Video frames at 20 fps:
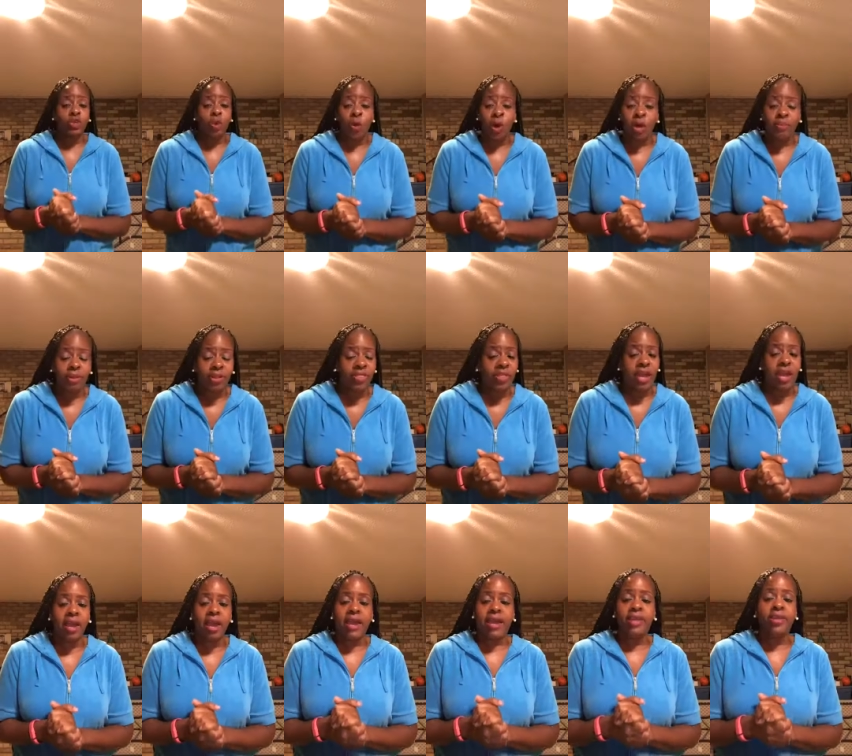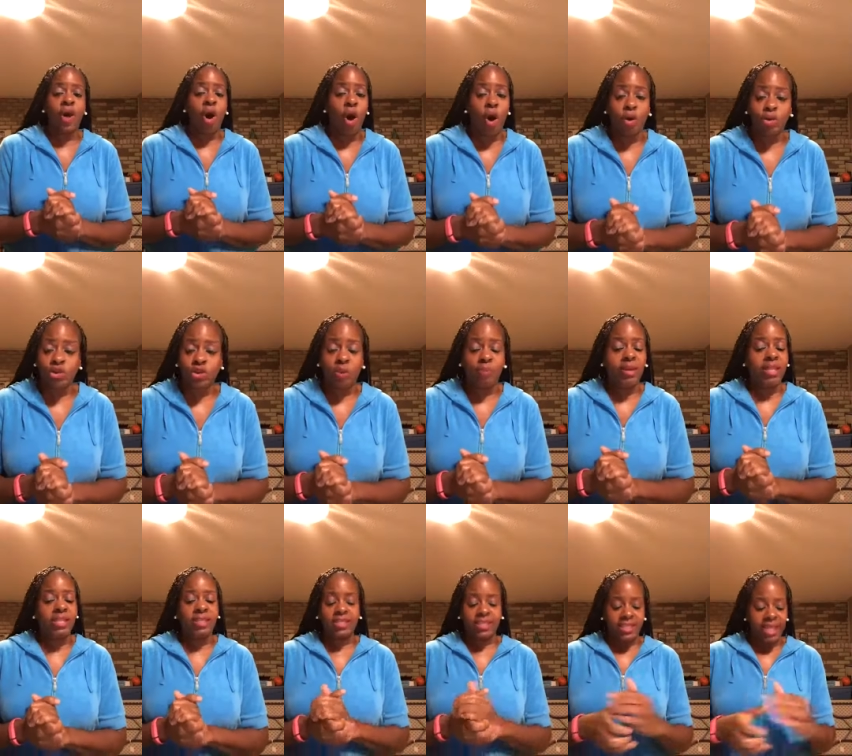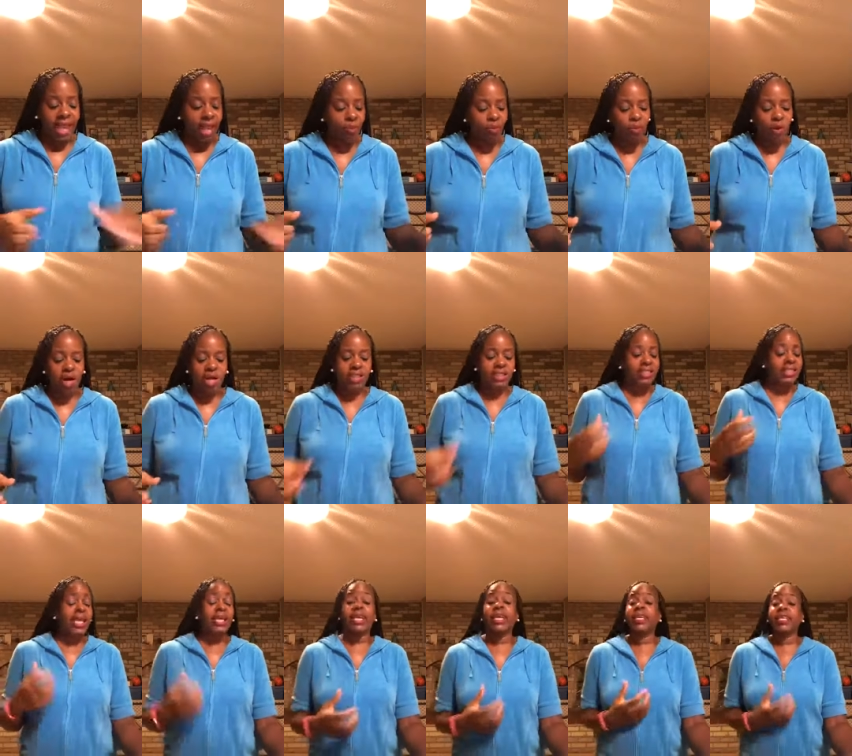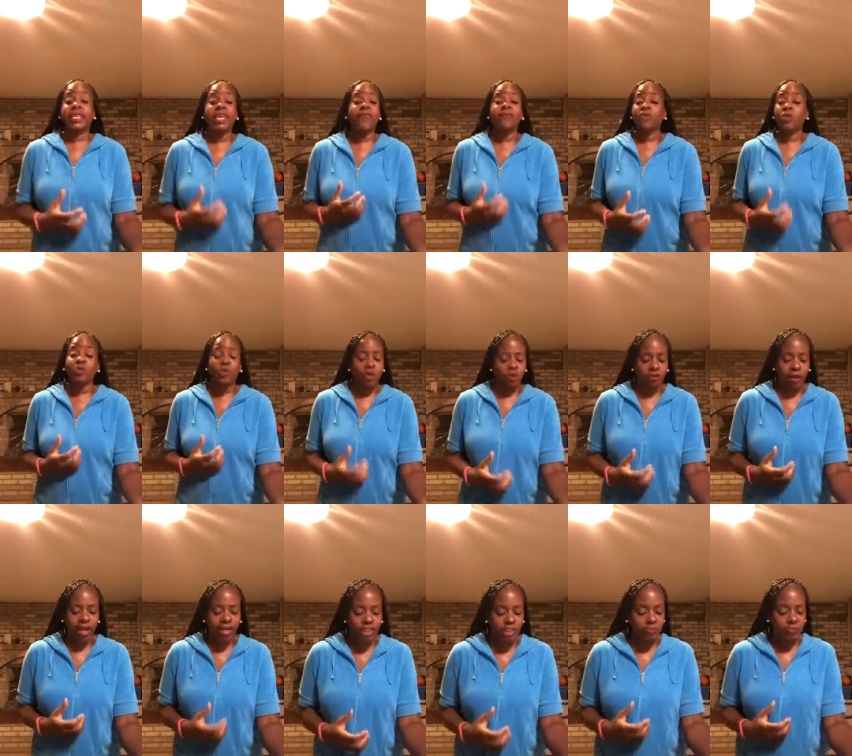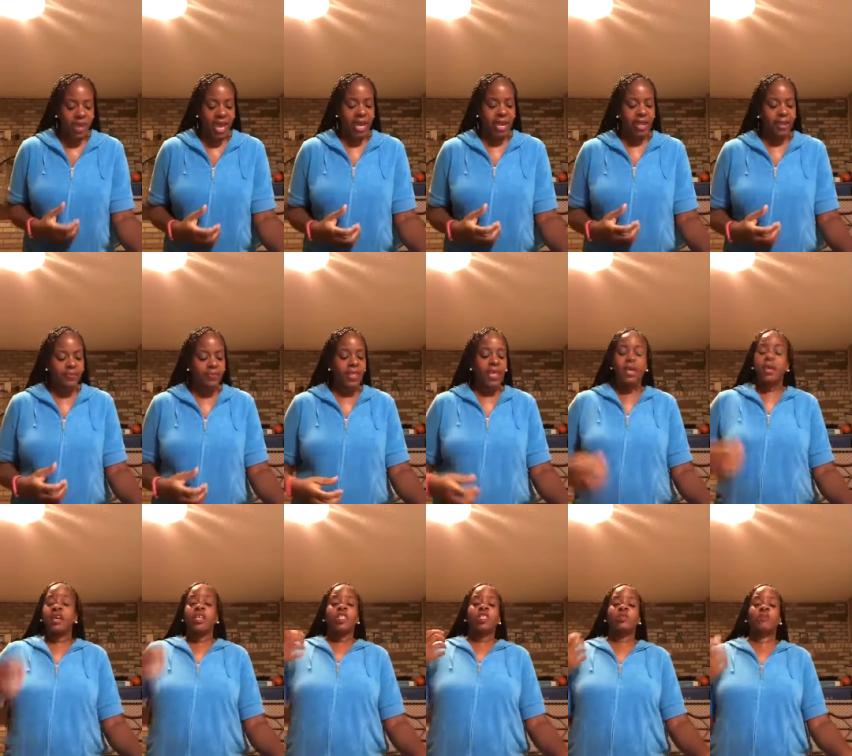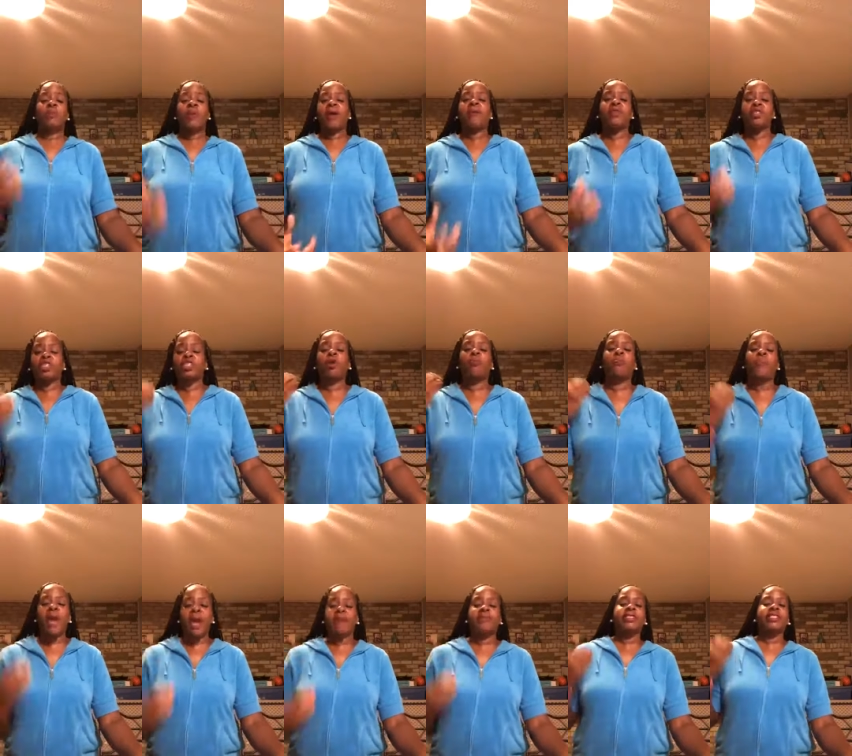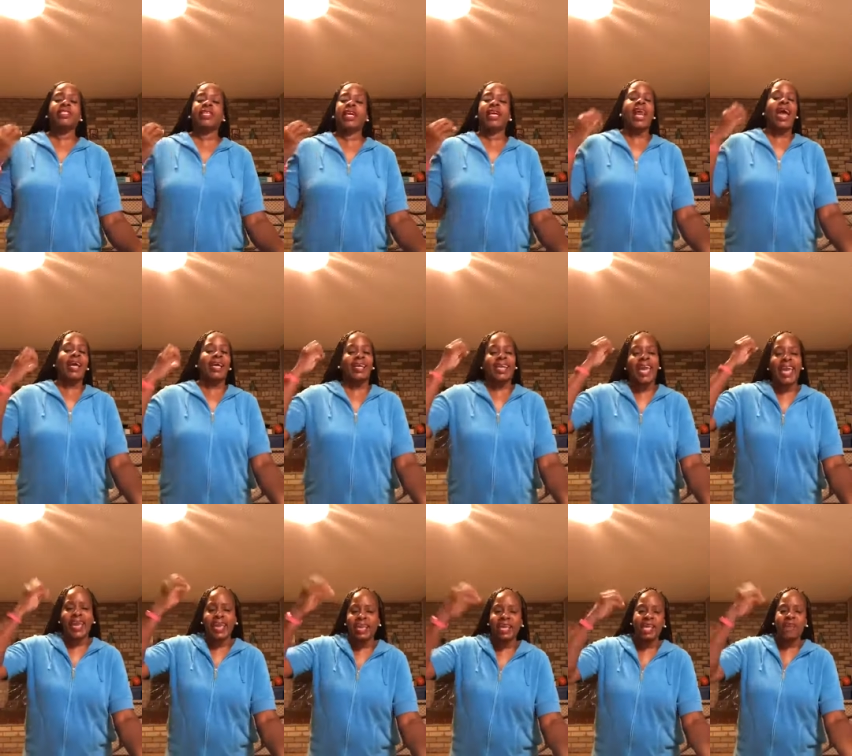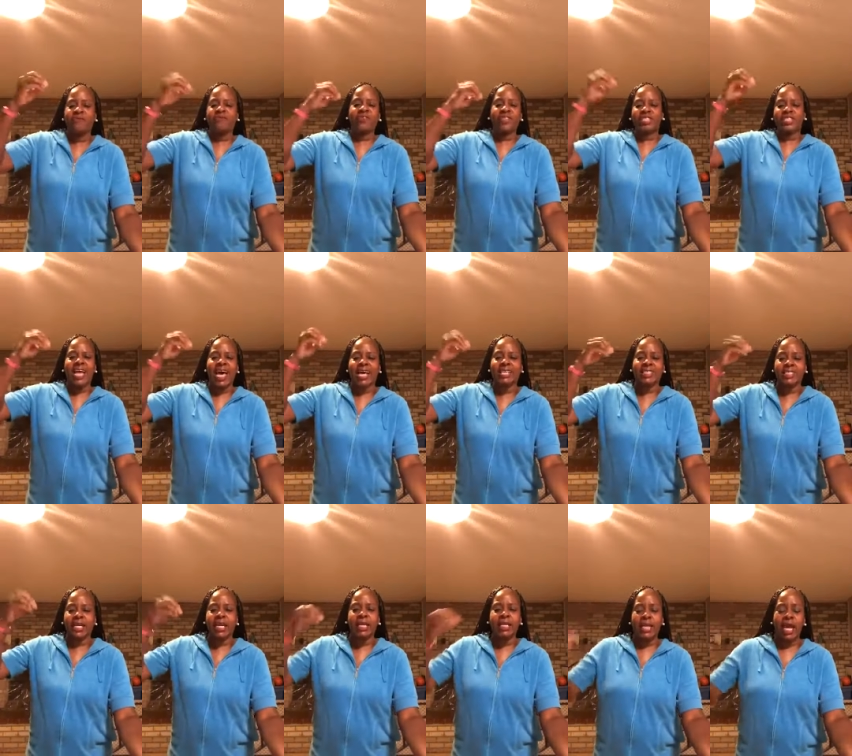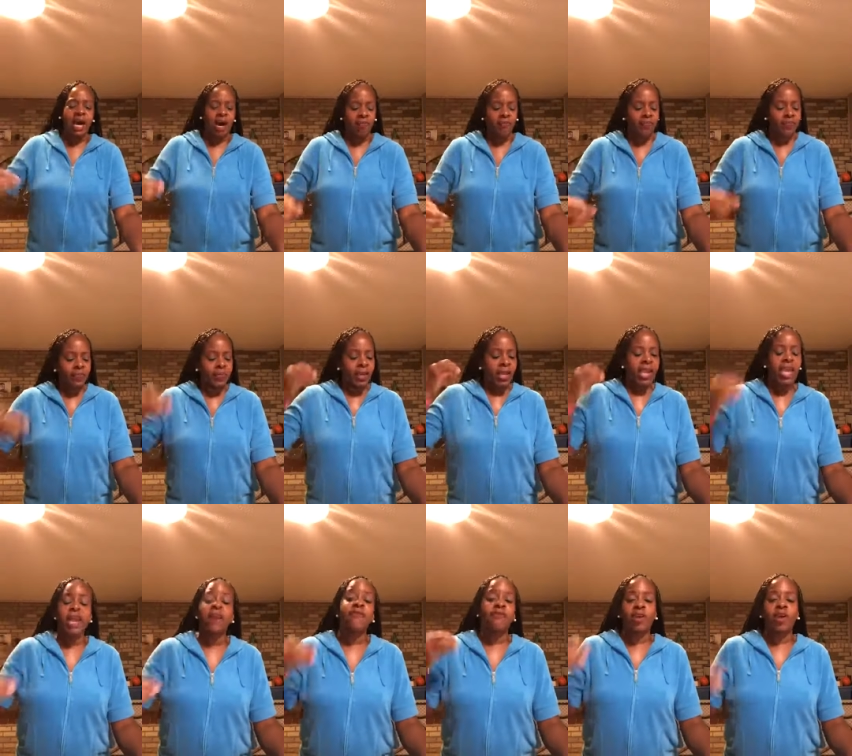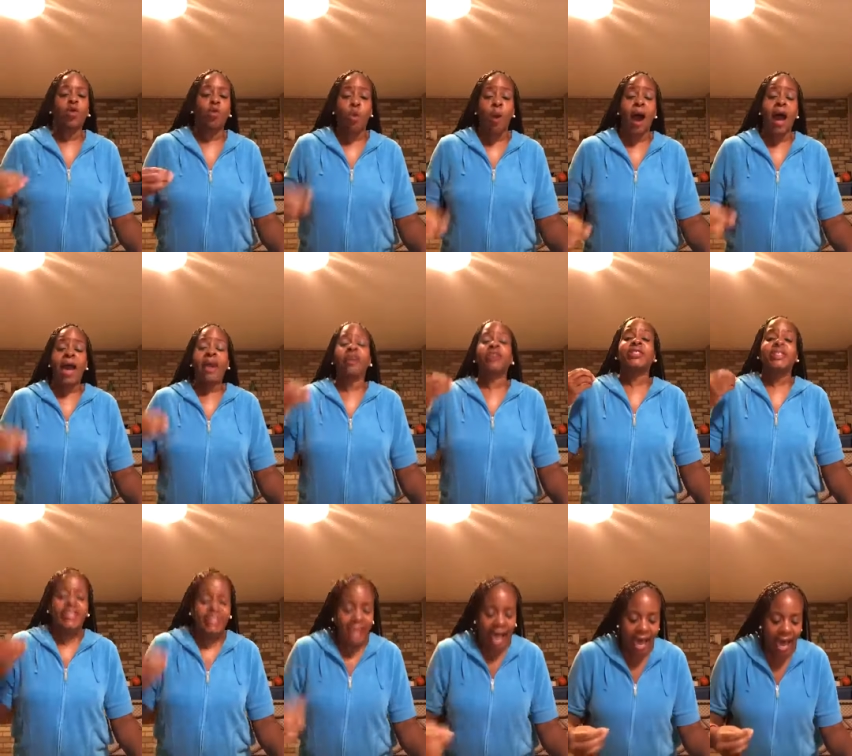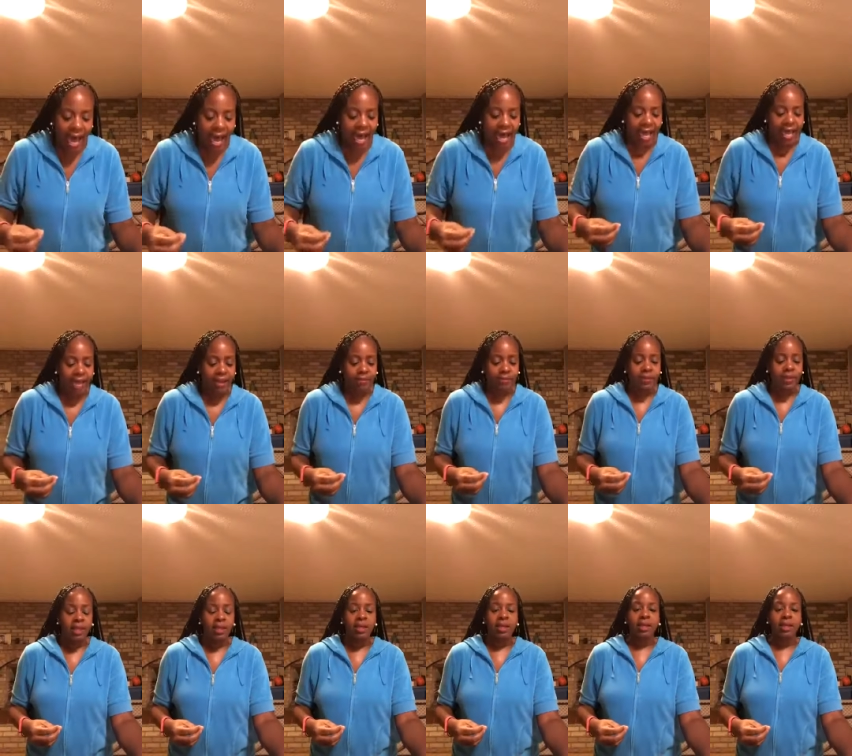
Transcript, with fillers: joy, but they can also be the same ones that can give you the greatest pain. Spiritual parenting, I can't emphasize it enough. It requires time.